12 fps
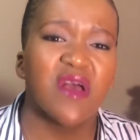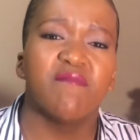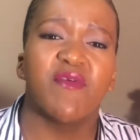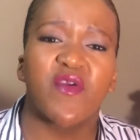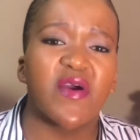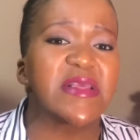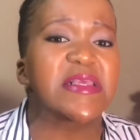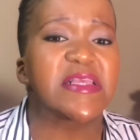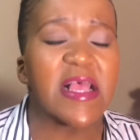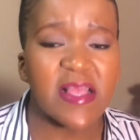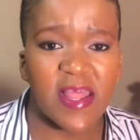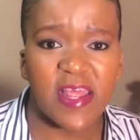because he
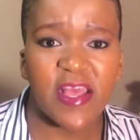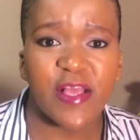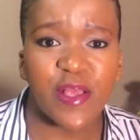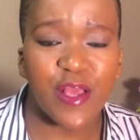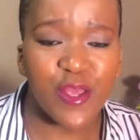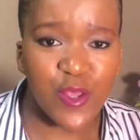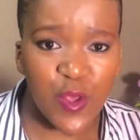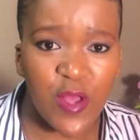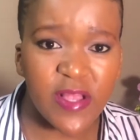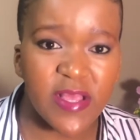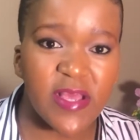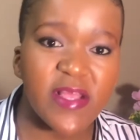says that he has
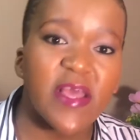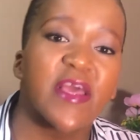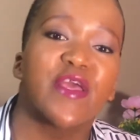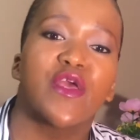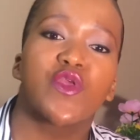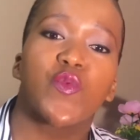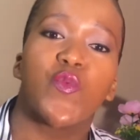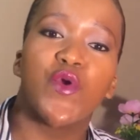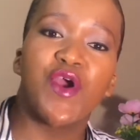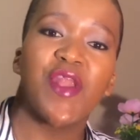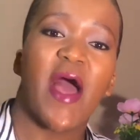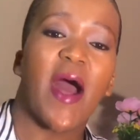exalted his
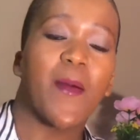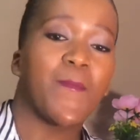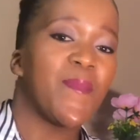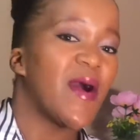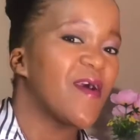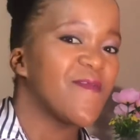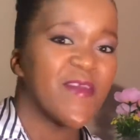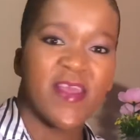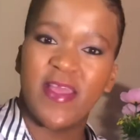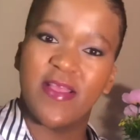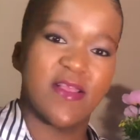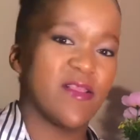word above
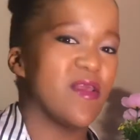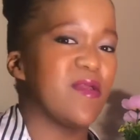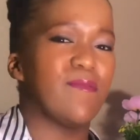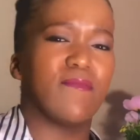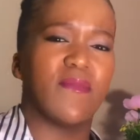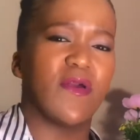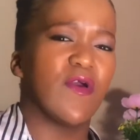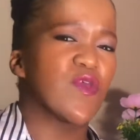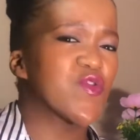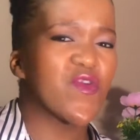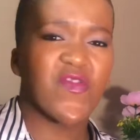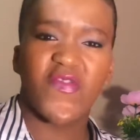his name.
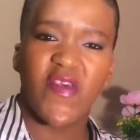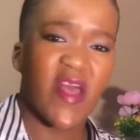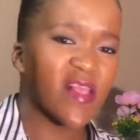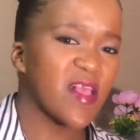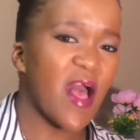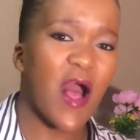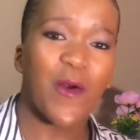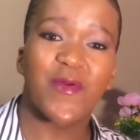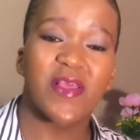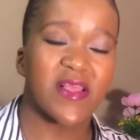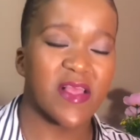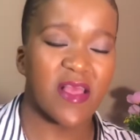So that's how
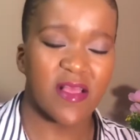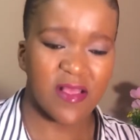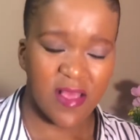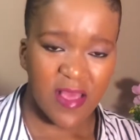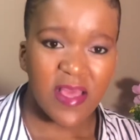he says,